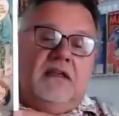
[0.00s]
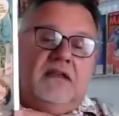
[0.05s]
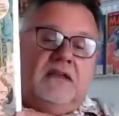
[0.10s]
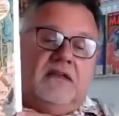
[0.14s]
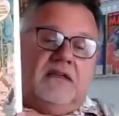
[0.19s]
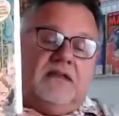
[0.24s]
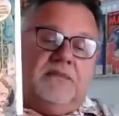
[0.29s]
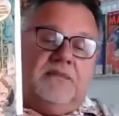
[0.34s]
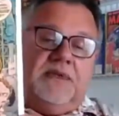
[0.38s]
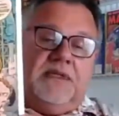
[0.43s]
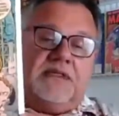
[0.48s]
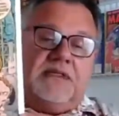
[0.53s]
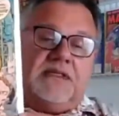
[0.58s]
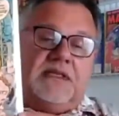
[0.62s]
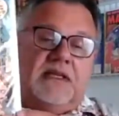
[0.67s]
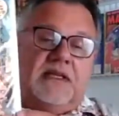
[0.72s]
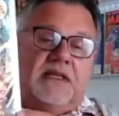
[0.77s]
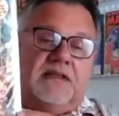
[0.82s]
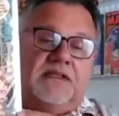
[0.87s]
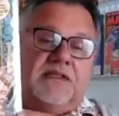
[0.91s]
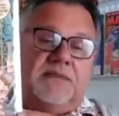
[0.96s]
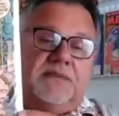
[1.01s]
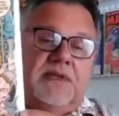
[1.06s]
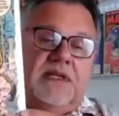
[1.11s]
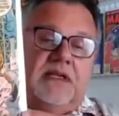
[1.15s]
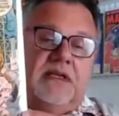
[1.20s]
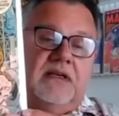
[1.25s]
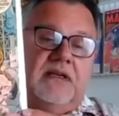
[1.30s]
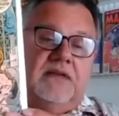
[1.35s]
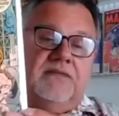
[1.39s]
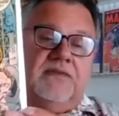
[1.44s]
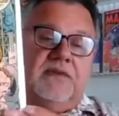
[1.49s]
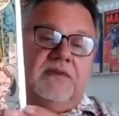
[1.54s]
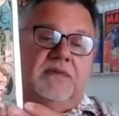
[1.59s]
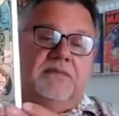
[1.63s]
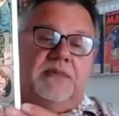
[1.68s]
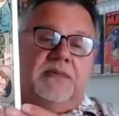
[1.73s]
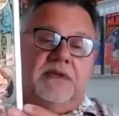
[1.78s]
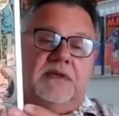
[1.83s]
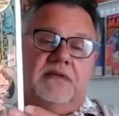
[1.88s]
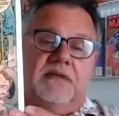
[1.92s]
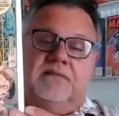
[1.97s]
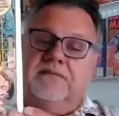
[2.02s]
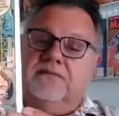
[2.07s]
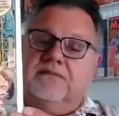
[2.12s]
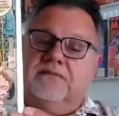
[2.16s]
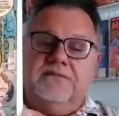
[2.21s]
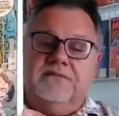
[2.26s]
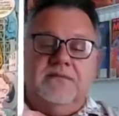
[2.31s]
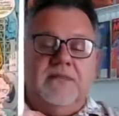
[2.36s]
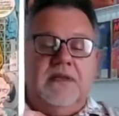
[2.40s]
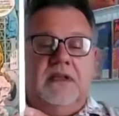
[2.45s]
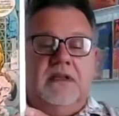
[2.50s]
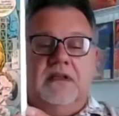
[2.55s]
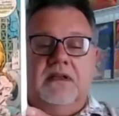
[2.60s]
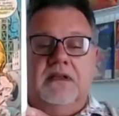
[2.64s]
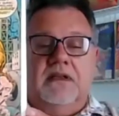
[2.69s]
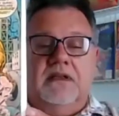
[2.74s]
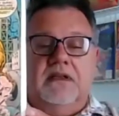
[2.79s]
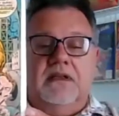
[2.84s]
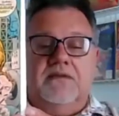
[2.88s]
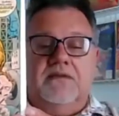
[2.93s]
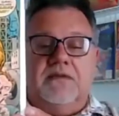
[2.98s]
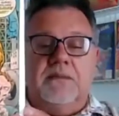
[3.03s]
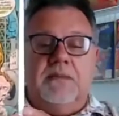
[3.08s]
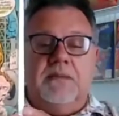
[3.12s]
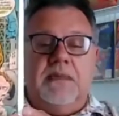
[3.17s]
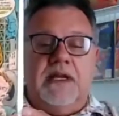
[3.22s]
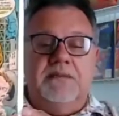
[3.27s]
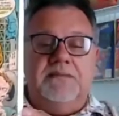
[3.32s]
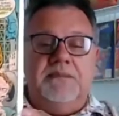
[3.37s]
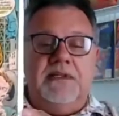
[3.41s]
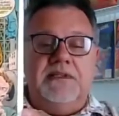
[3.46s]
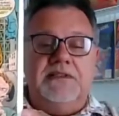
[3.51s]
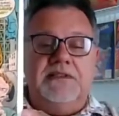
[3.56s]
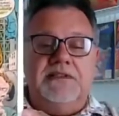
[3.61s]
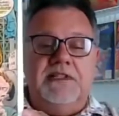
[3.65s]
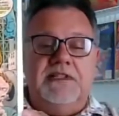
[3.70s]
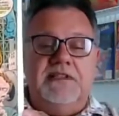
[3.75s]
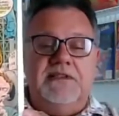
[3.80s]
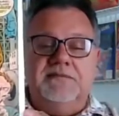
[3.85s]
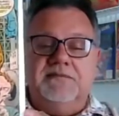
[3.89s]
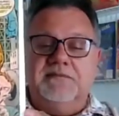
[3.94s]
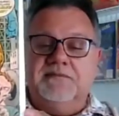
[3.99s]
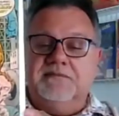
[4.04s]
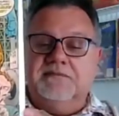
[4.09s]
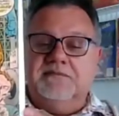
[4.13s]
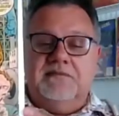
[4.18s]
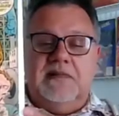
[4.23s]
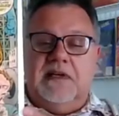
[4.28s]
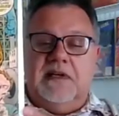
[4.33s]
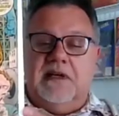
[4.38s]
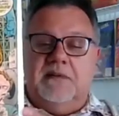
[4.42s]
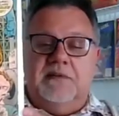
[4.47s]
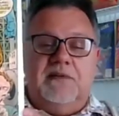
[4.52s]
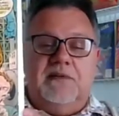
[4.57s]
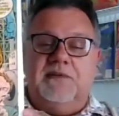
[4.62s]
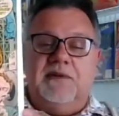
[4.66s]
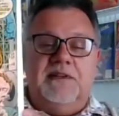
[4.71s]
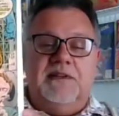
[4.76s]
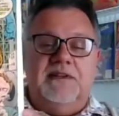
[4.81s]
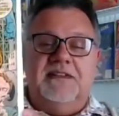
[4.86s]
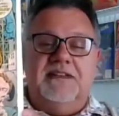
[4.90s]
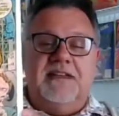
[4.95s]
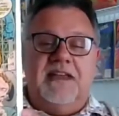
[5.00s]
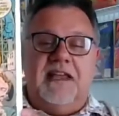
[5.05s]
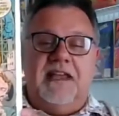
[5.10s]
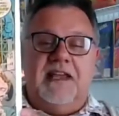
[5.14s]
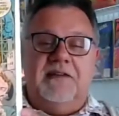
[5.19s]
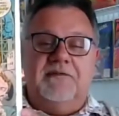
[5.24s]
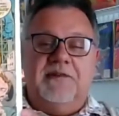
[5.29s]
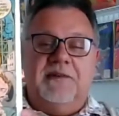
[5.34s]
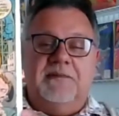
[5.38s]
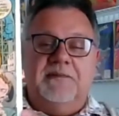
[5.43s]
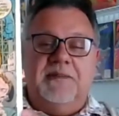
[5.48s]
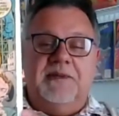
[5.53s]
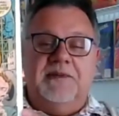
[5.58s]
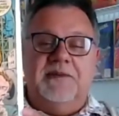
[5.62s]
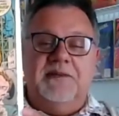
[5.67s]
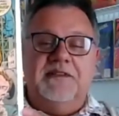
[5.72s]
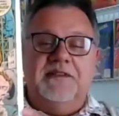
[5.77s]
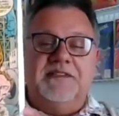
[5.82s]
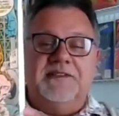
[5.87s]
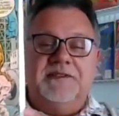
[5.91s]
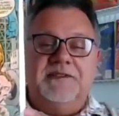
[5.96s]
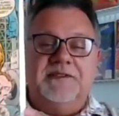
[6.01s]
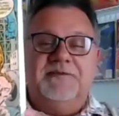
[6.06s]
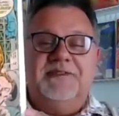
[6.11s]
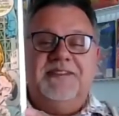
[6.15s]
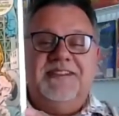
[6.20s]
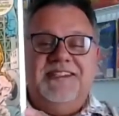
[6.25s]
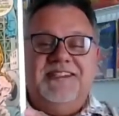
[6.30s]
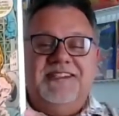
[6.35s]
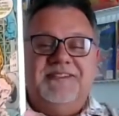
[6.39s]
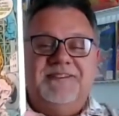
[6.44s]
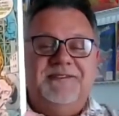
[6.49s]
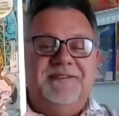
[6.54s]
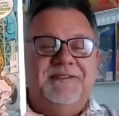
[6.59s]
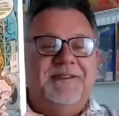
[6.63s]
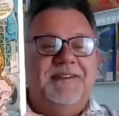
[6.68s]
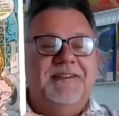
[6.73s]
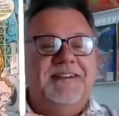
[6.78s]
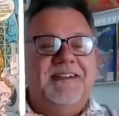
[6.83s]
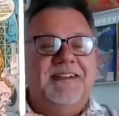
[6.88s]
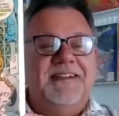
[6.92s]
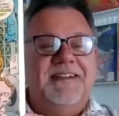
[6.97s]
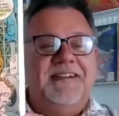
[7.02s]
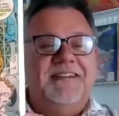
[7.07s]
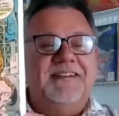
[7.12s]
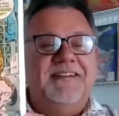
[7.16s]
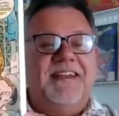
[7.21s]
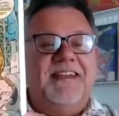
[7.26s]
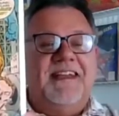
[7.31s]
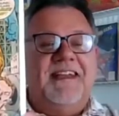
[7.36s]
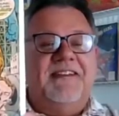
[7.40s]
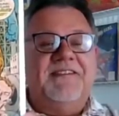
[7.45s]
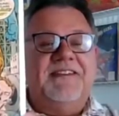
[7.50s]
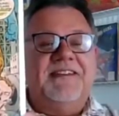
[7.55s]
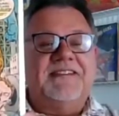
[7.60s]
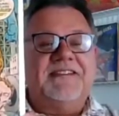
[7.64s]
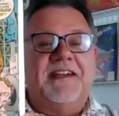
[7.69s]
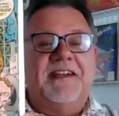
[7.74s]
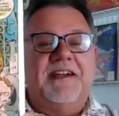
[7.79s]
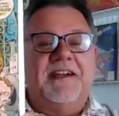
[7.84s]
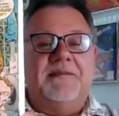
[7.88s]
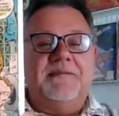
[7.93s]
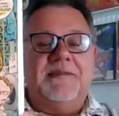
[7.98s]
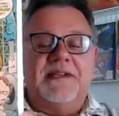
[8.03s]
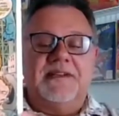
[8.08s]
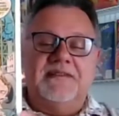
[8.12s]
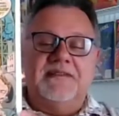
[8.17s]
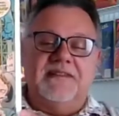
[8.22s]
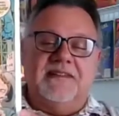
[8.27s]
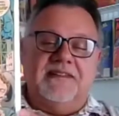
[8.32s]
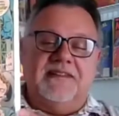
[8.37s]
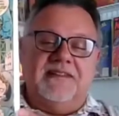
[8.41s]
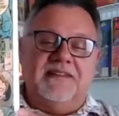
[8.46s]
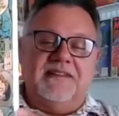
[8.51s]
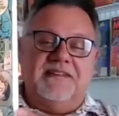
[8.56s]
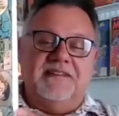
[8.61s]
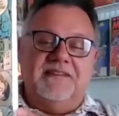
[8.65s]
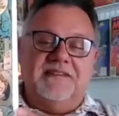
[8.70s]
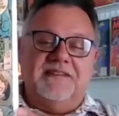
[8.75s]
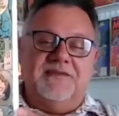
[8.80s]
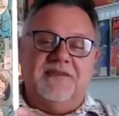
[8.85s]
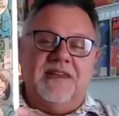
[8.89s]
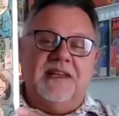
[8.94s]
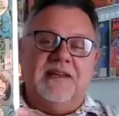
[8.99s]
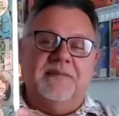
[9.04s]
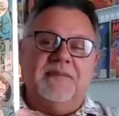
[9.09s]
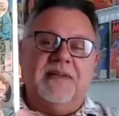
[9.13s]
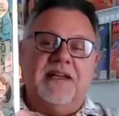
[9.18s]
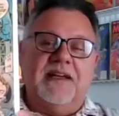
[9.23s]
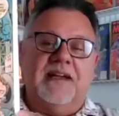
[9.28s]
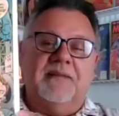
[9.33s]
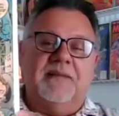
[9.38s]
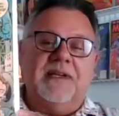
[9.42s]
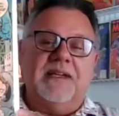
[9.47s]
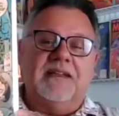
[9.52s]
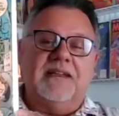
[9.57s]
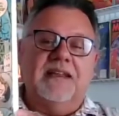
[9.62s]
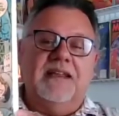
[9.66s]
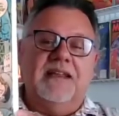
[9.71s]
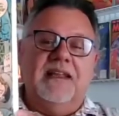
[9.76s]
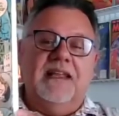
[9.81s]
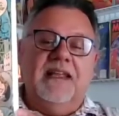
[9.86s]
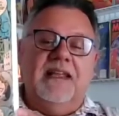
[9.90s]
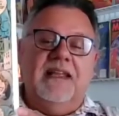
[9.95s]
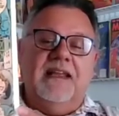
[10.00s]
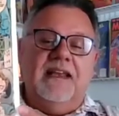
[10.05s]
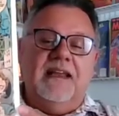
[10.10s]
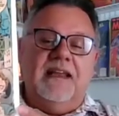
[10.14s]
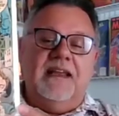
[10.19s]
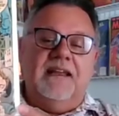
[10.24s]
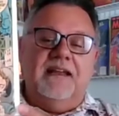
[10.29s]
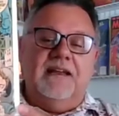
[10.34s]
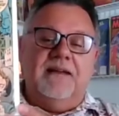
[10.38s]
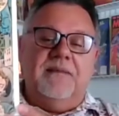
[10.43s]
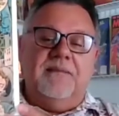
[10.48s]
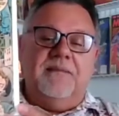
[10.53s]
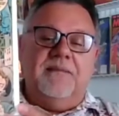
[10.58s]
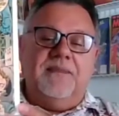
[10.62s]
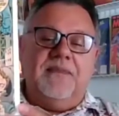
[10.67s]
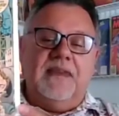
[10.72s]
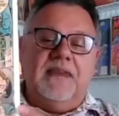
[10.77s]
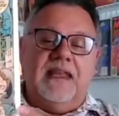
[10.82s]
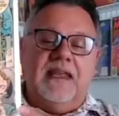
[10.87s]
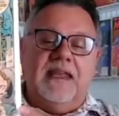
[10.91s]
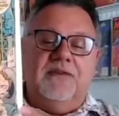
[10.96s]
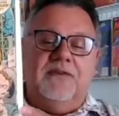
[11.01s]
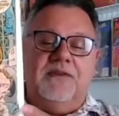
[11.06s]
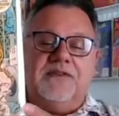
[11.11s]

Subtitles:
but it's got the split cover. But for my budget, I'm thrilled to have it because it's really cool to have this comic, this Flame comic. And